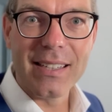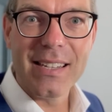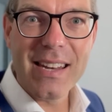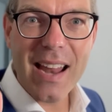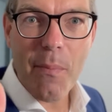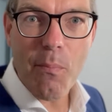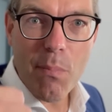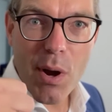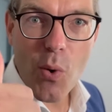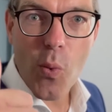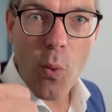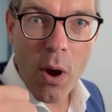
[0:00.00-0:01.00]
number
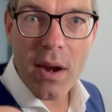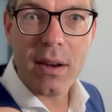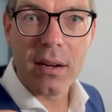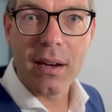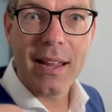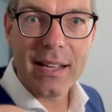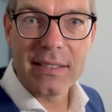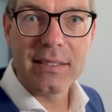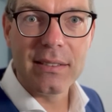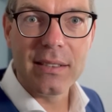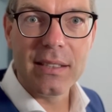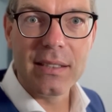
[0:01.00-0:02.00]
one
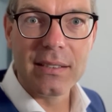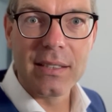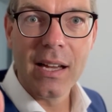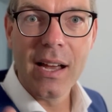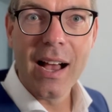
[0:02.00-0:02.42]
lesson is